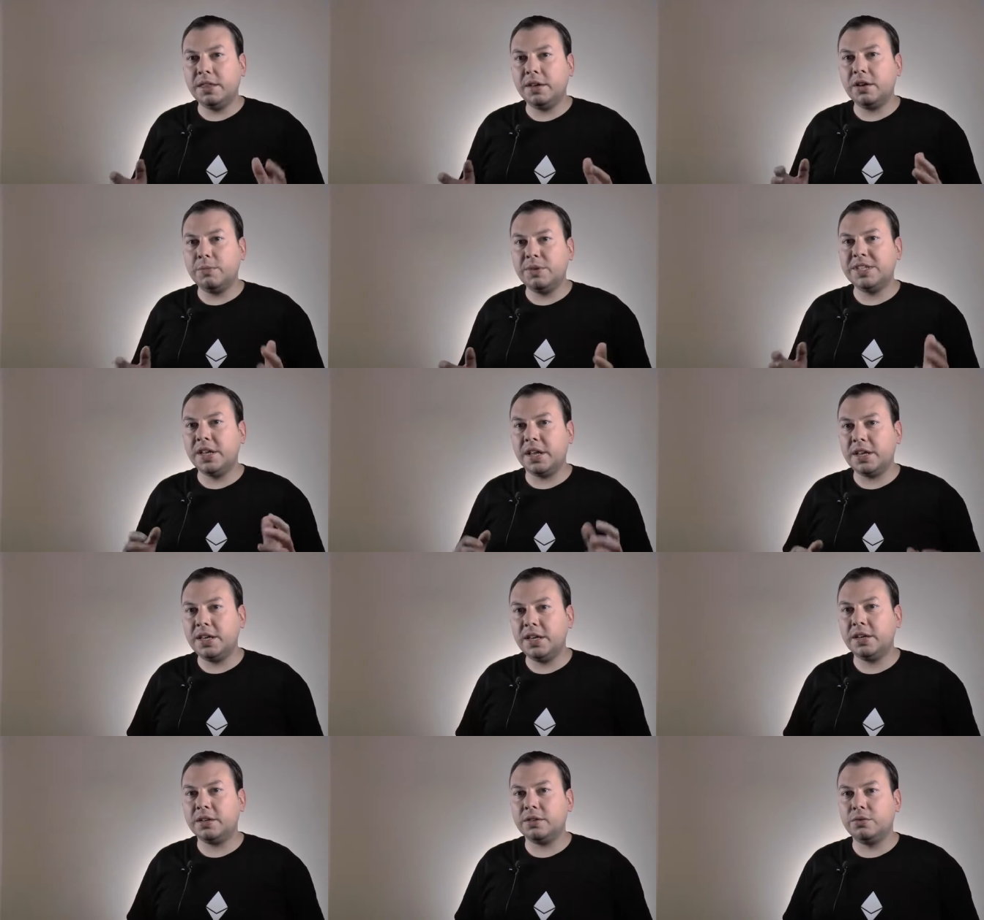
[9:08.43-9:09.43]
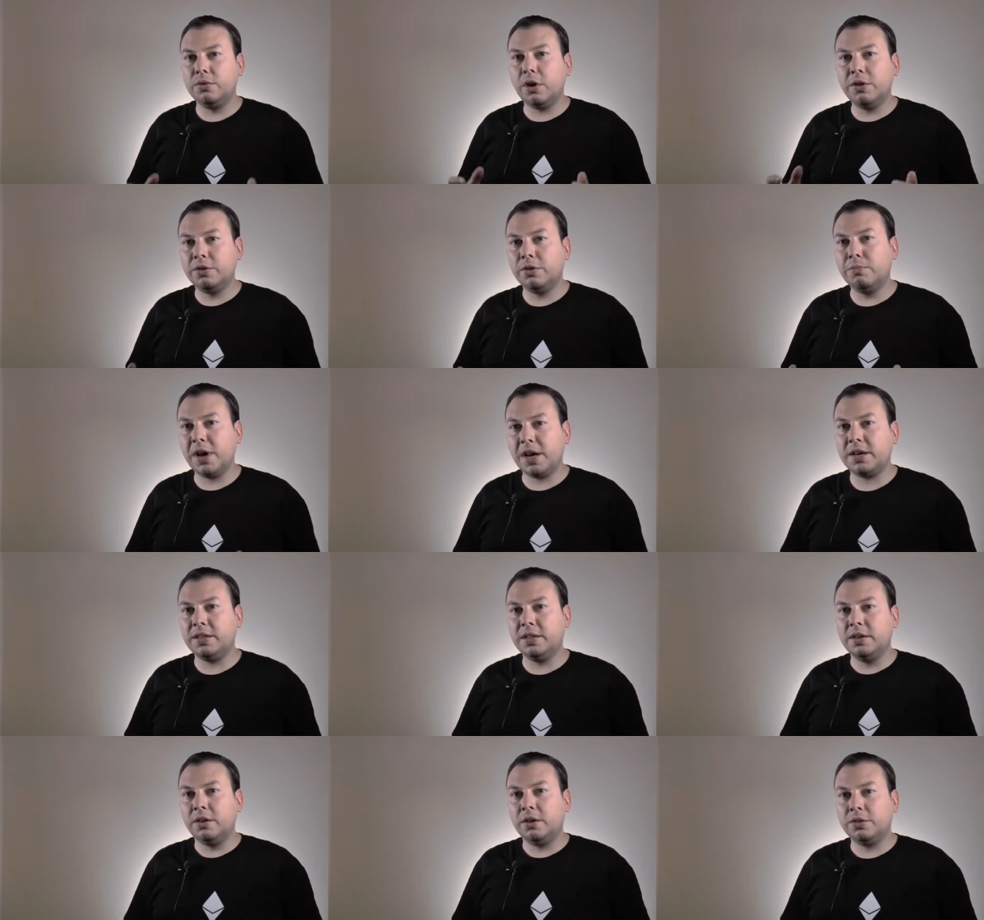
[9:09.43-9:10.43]
Ethereum is not here to
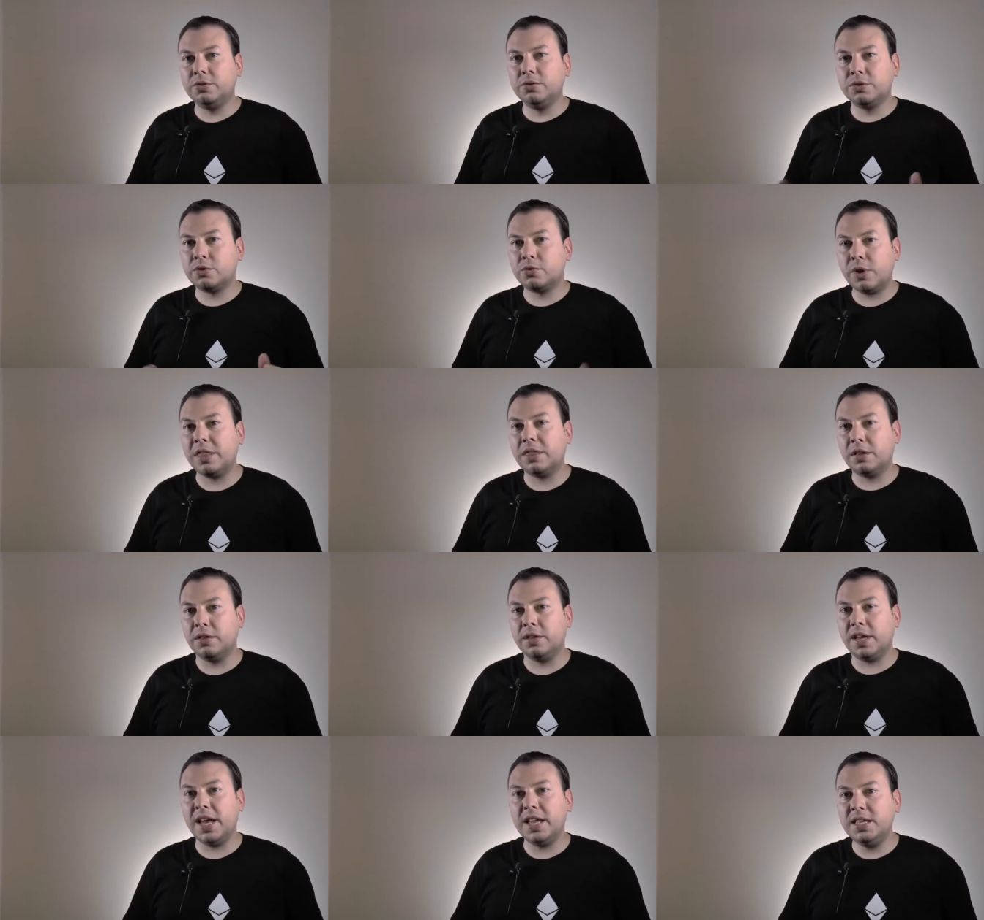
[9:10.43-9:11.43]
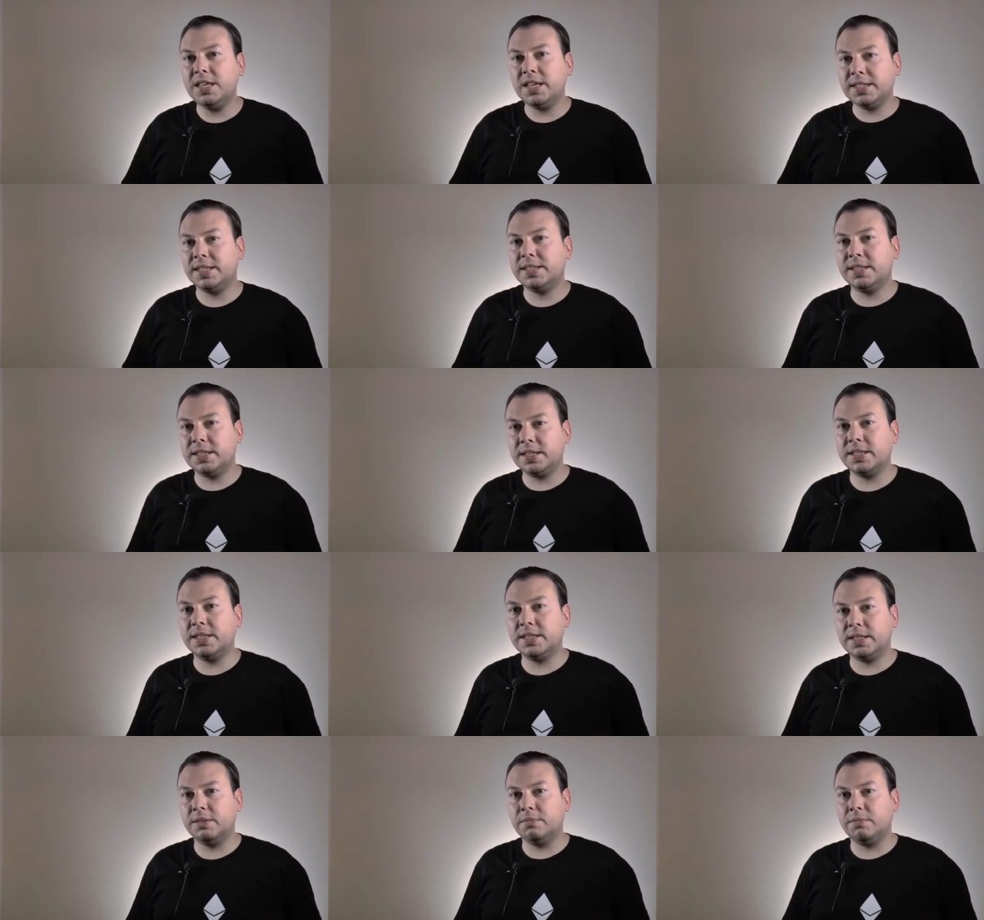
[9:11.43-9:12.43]
undermine or to strengthen any existing
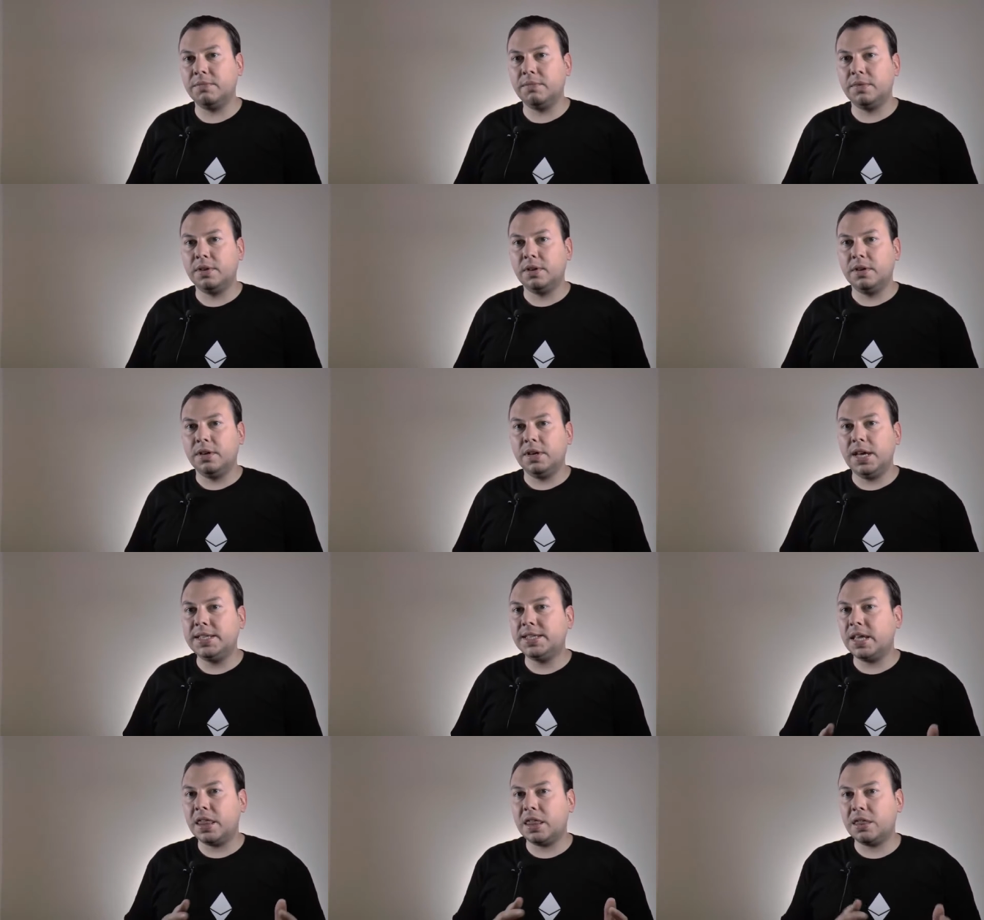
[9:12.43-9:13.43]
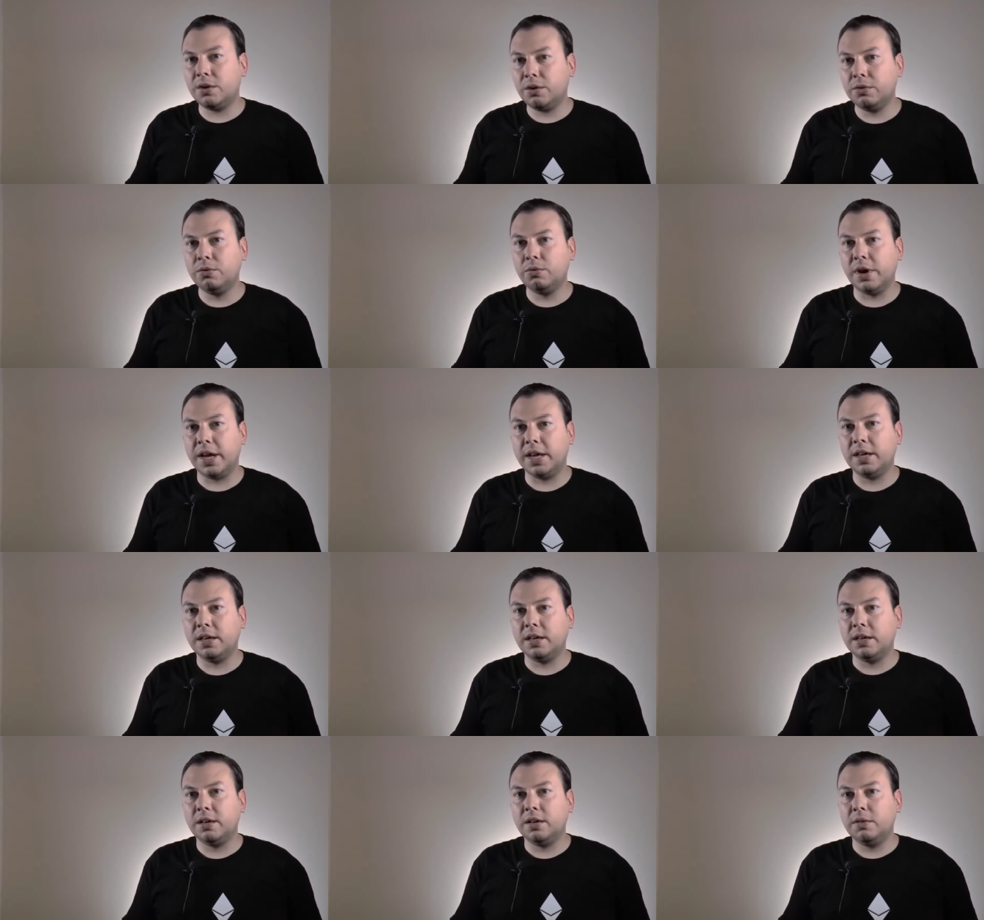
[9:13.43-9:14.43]
system. It's a third way
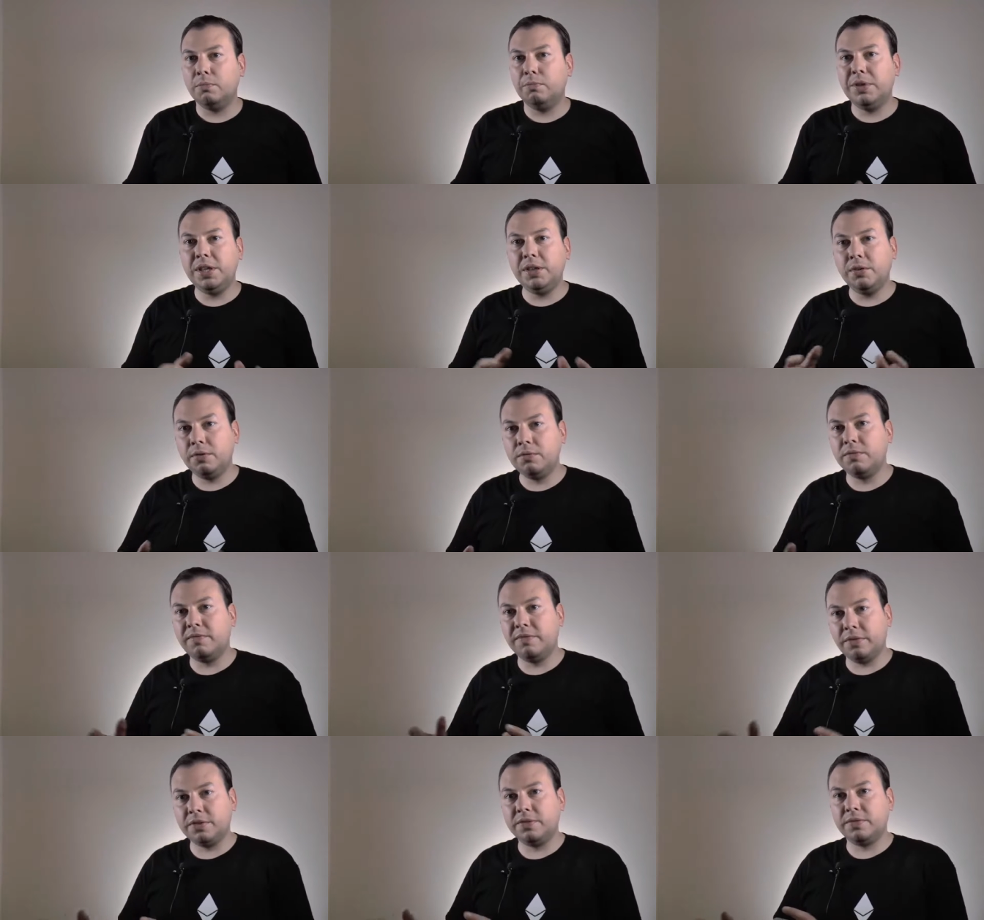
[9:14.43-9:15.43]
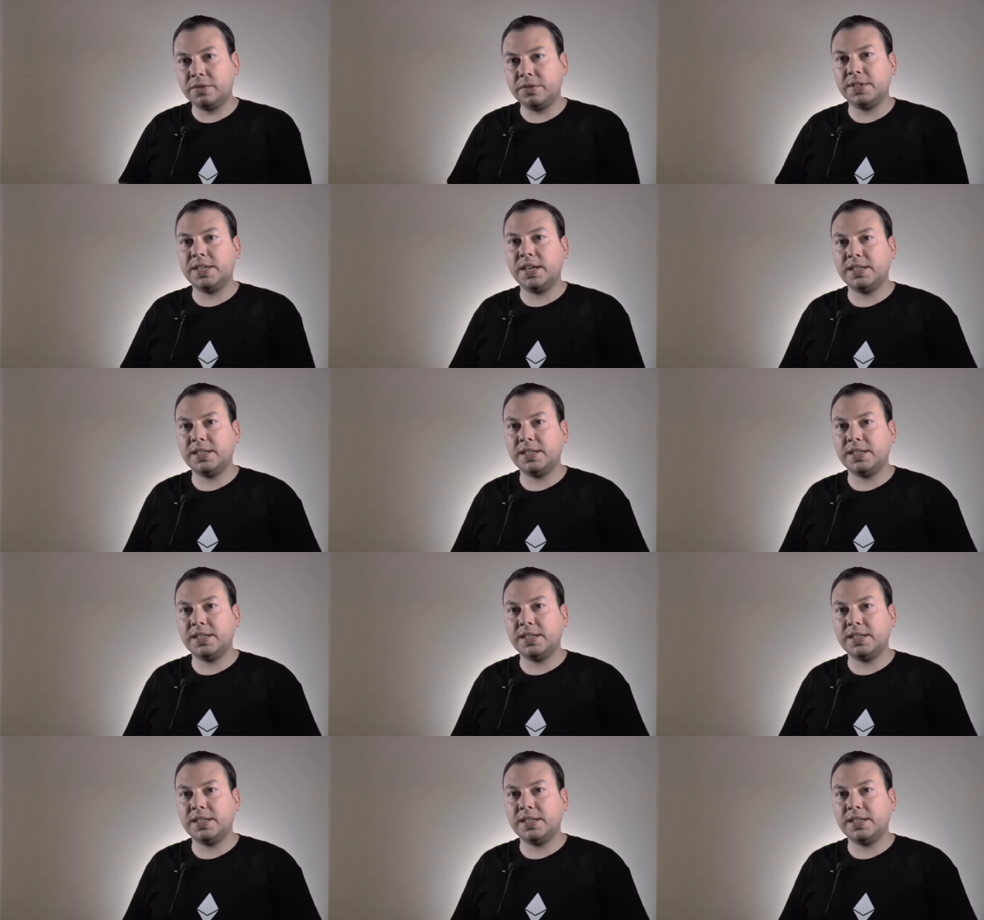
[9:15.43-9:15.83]
beyond voice versus